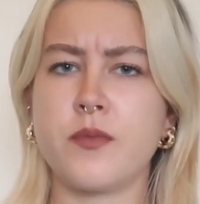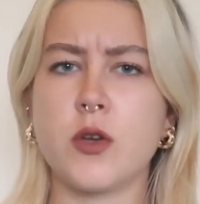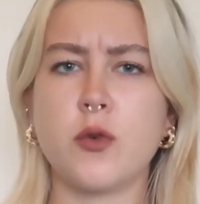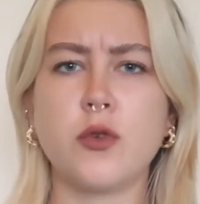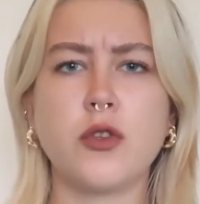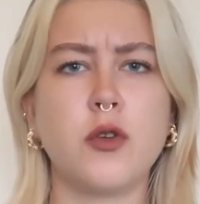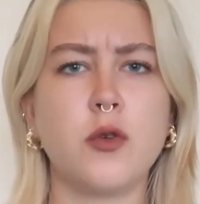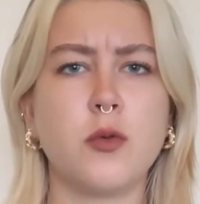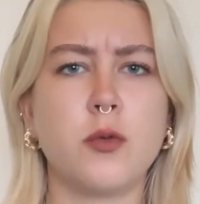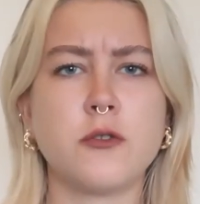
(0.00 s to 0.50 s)

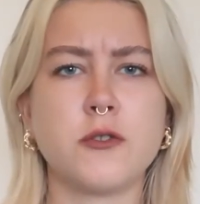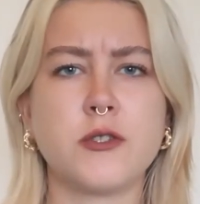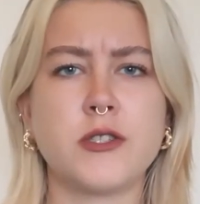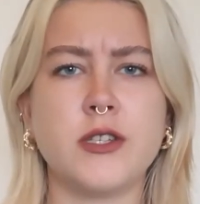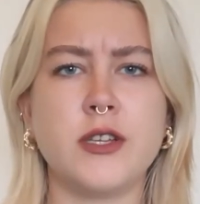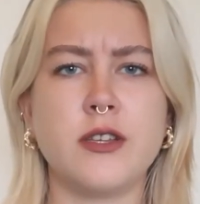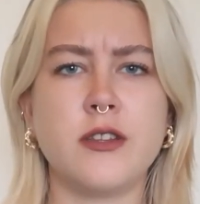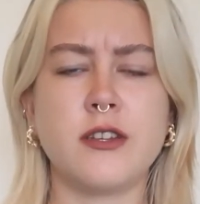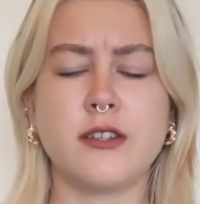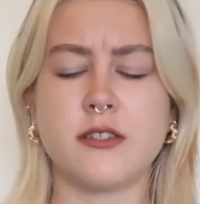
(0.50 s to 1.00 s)
You will
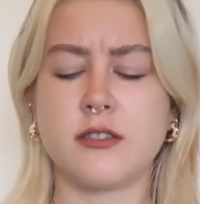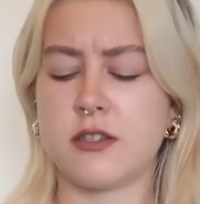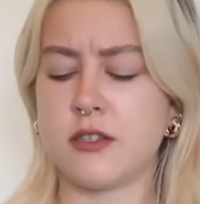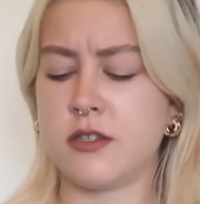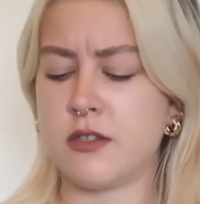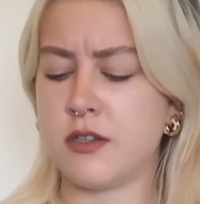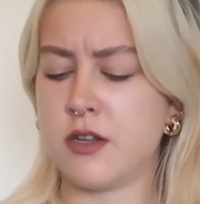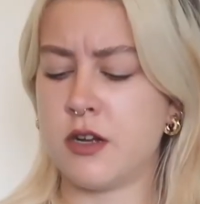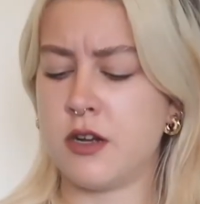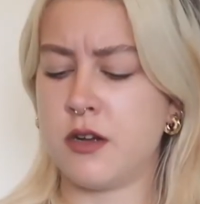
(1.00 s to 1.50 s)
see this
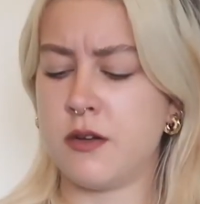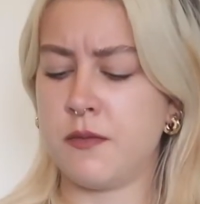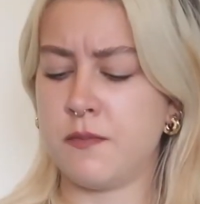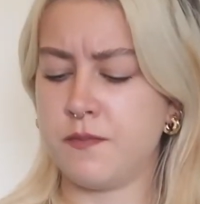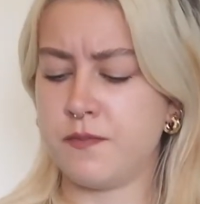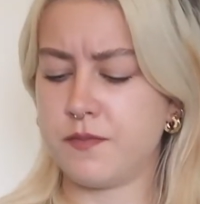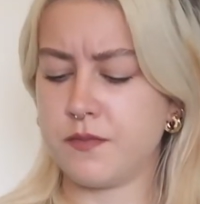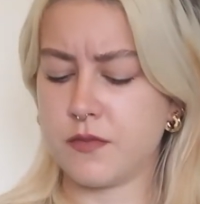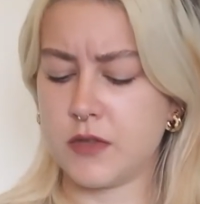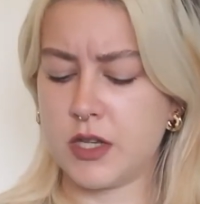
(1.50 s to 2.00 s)
in
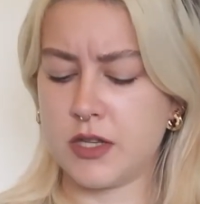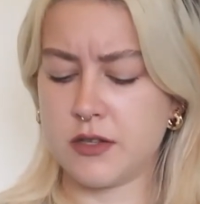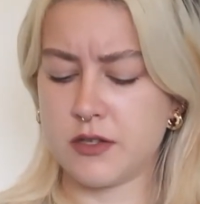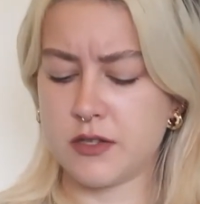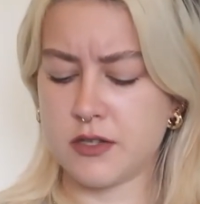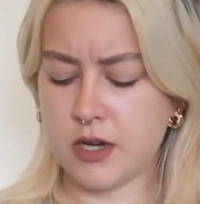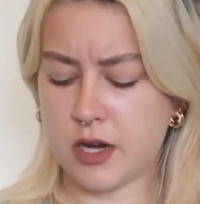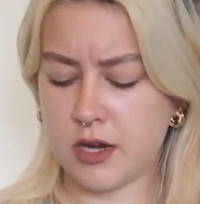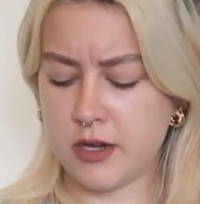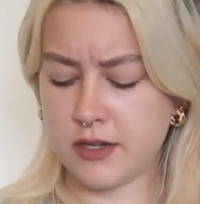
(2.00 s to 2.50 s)
the
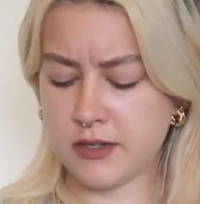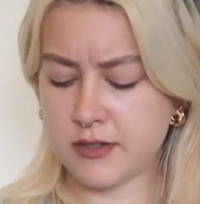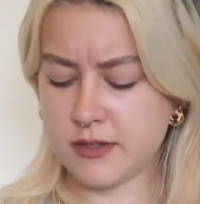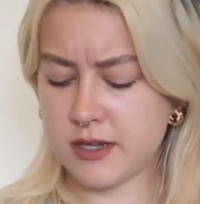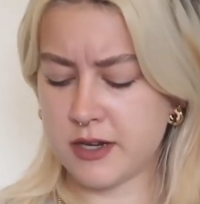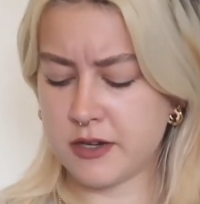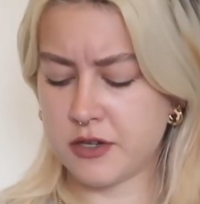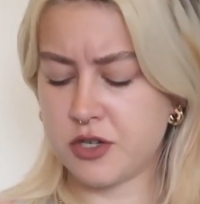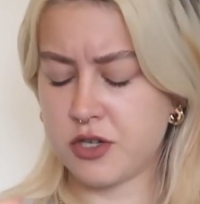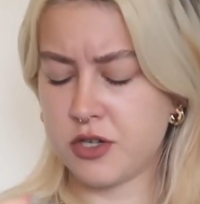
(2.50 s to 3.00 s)
styling
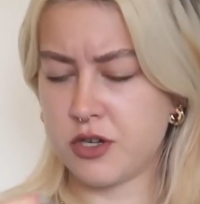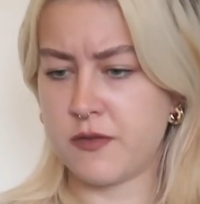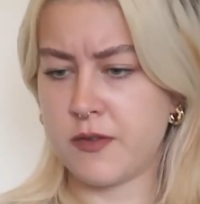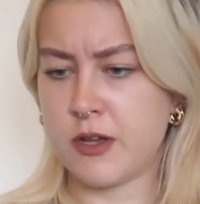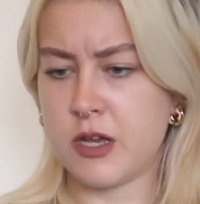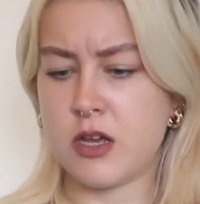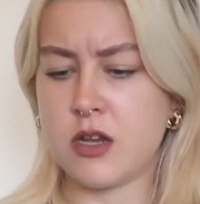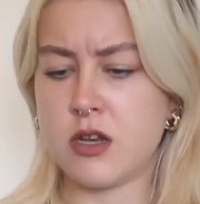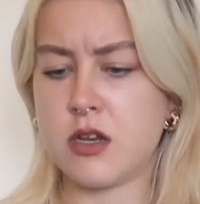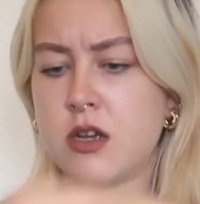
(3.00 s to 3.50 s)
section of
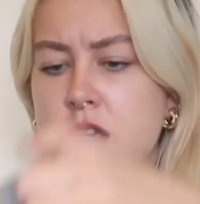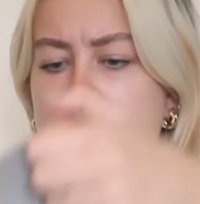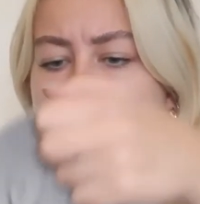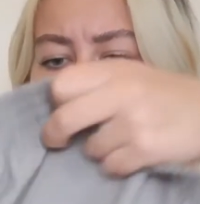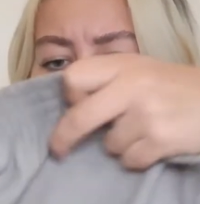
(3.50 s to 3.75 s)
it,